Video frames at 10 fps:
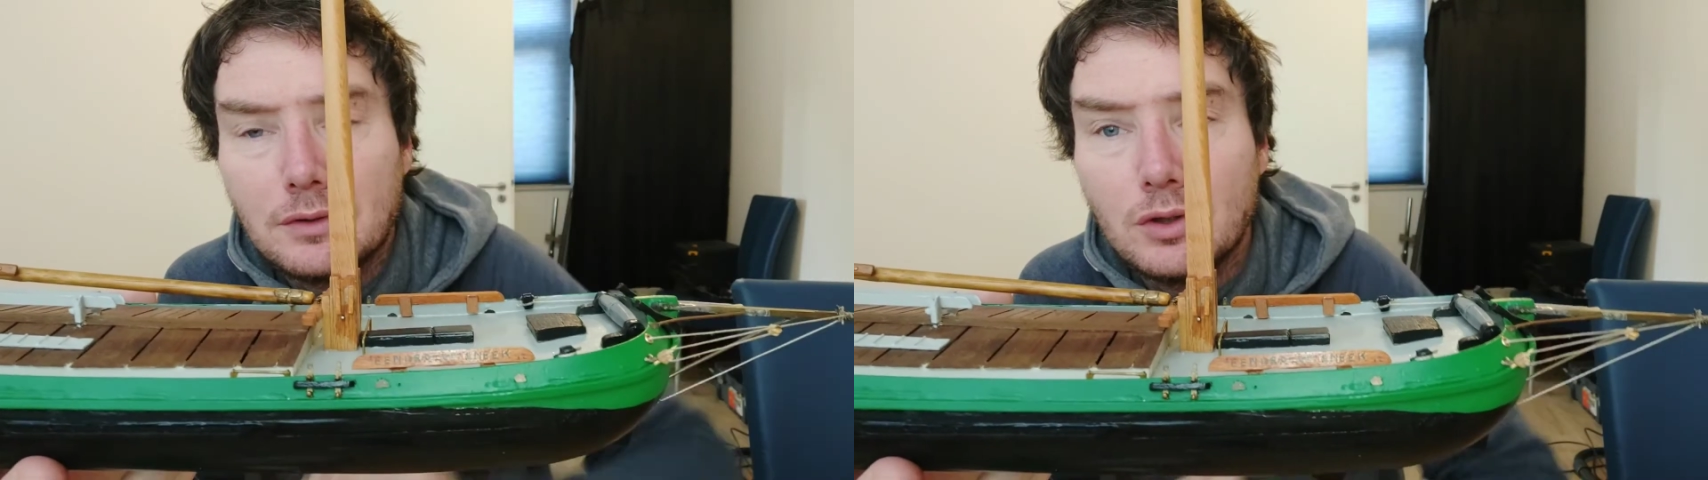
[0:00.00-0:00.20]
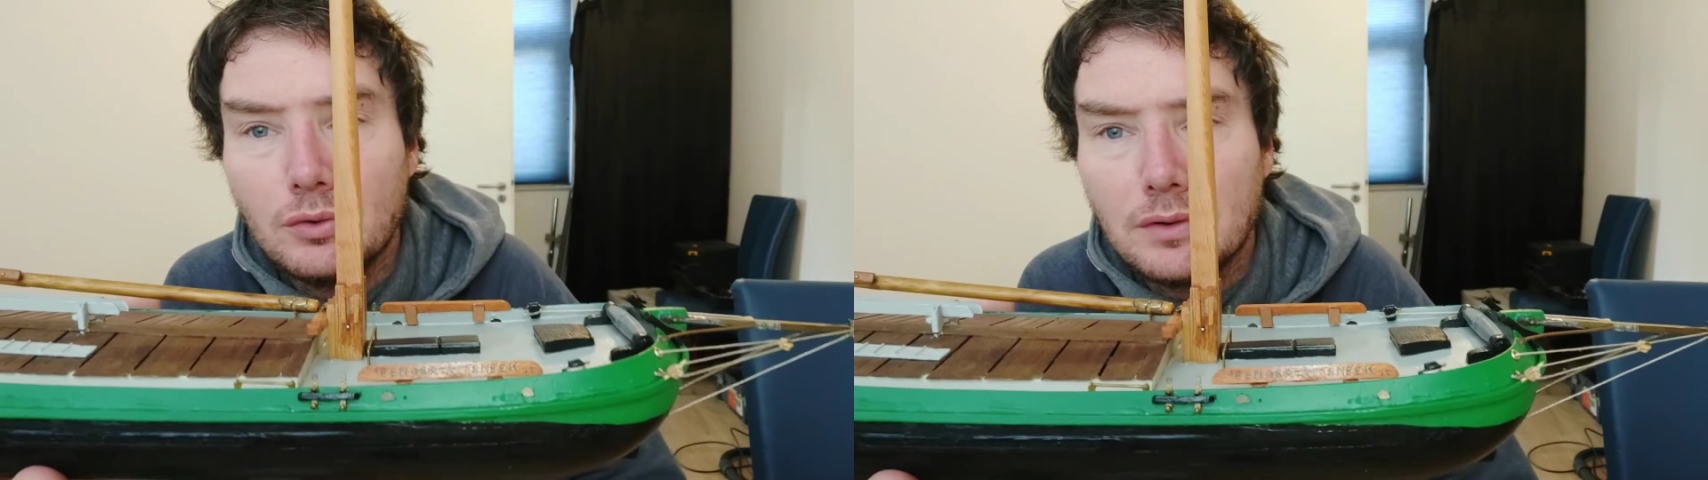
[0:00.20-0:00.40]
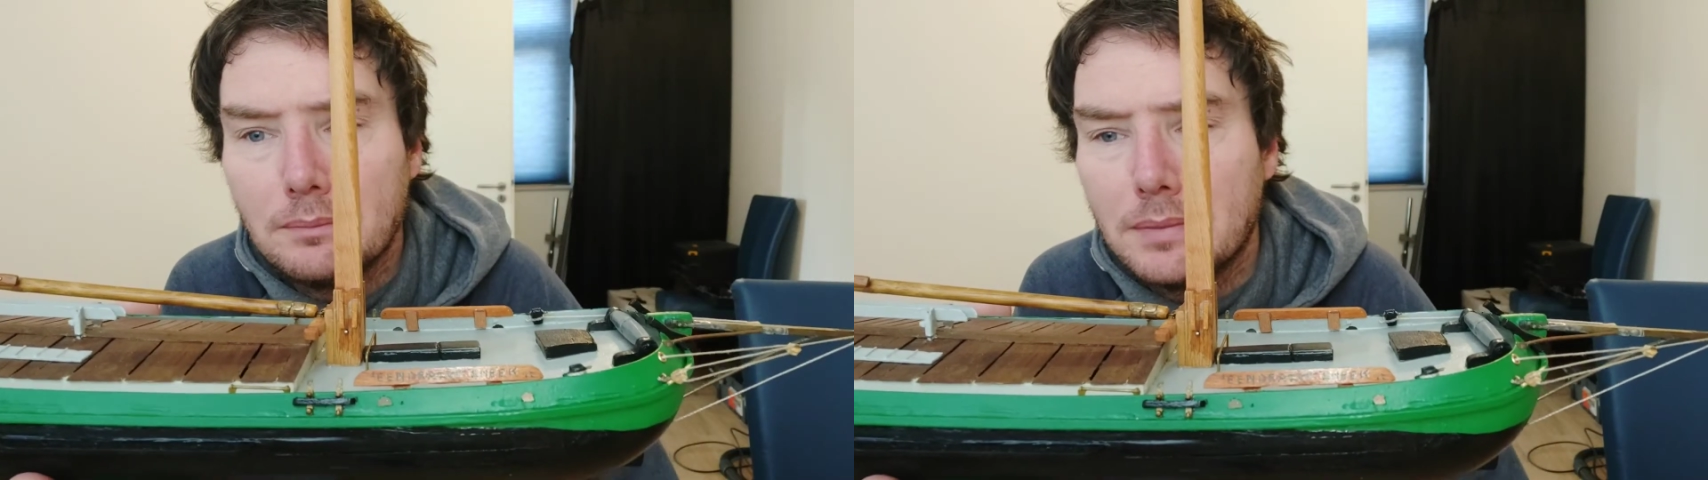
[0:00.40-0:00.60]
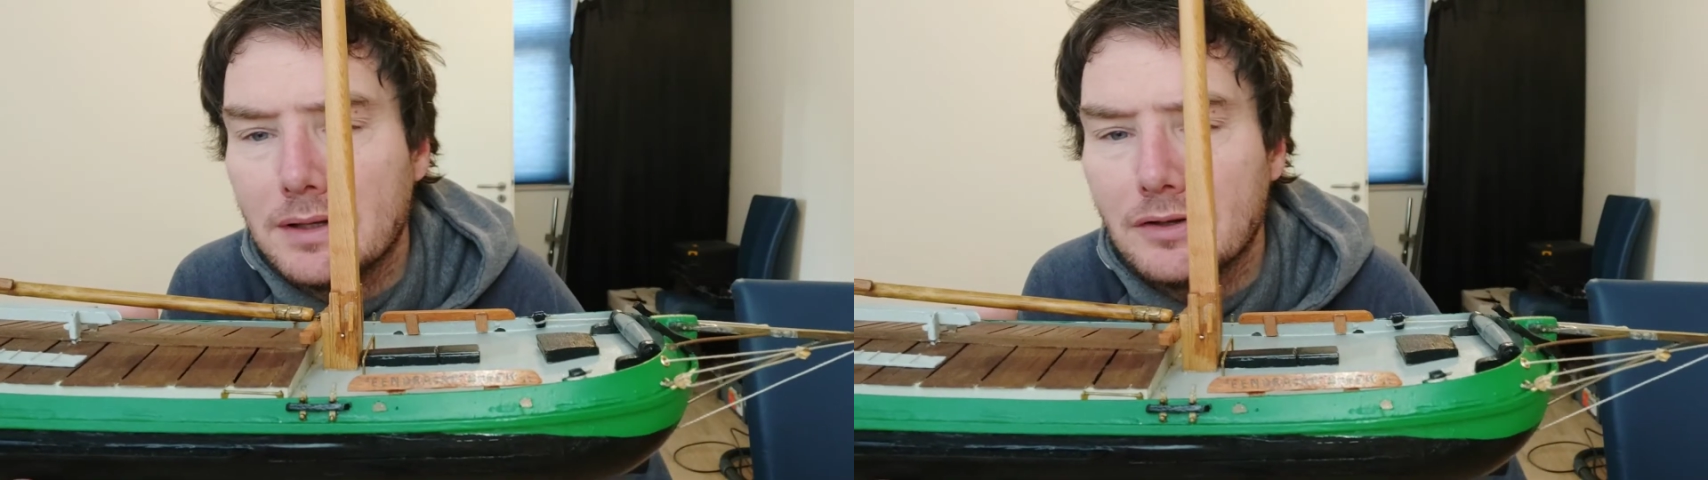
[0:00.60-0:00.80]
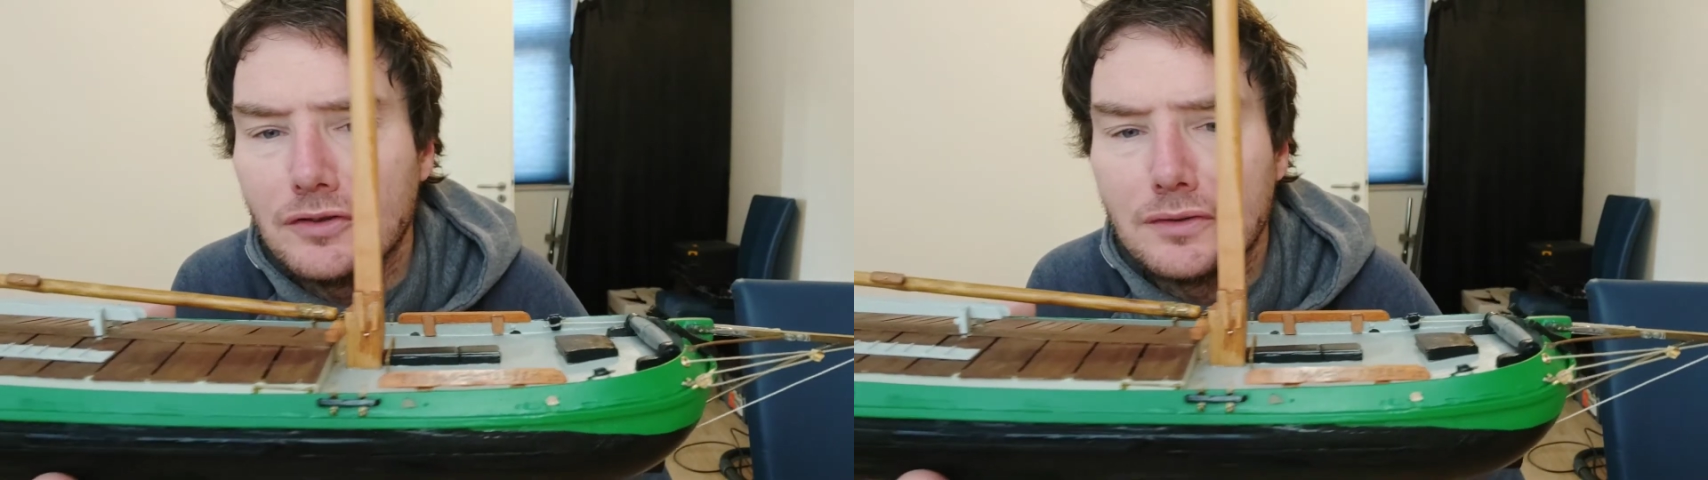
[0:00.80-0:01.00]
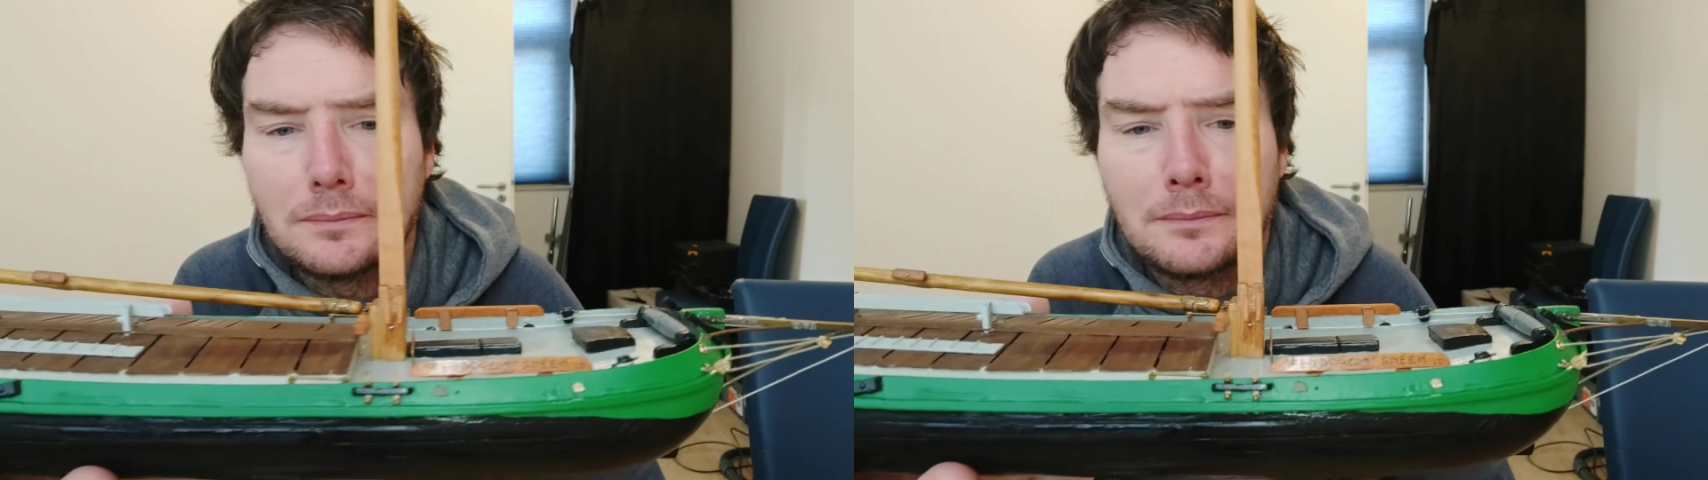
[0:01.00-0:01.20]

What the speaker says: glued in place.